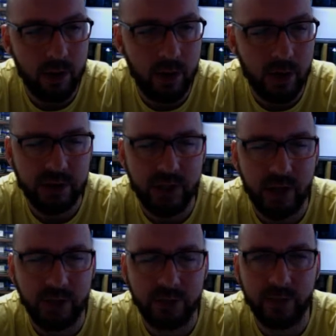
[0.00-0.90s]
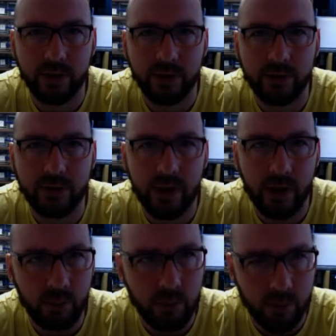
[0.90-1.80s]
educated me and
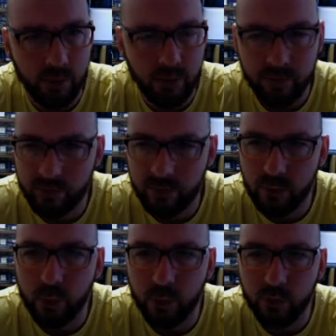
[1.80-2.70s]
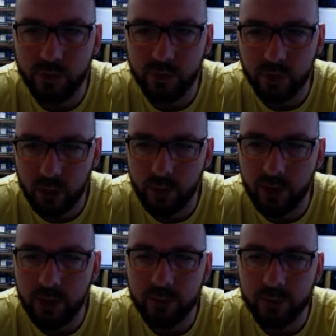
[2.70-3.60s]
helped me move forward within the hobby.